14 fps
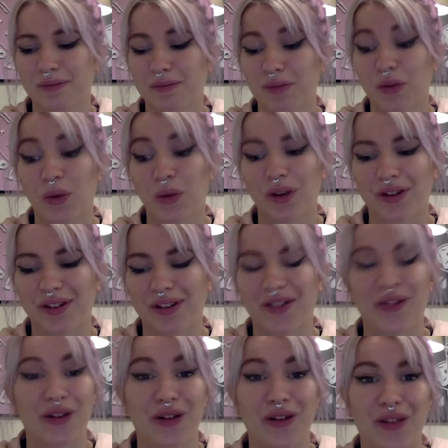Going
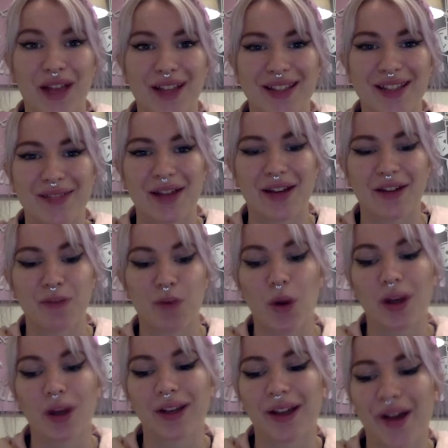on that same kind of
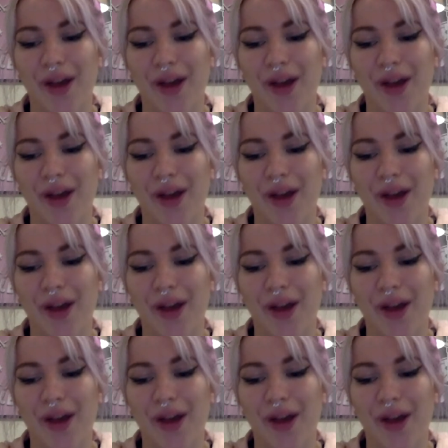point,